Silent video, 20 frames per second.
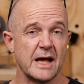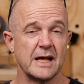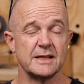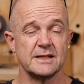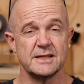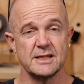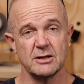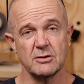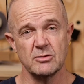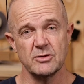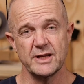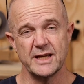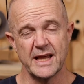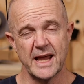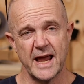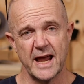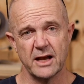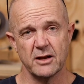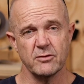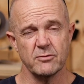until
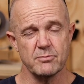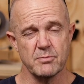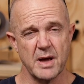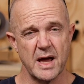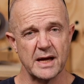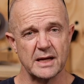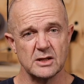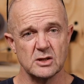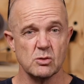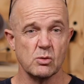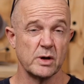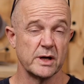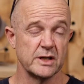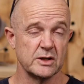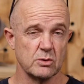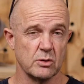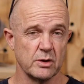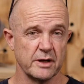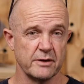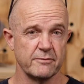the end of May
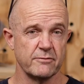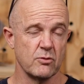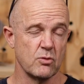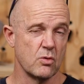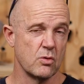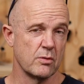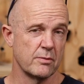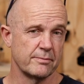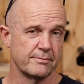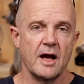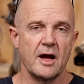2024.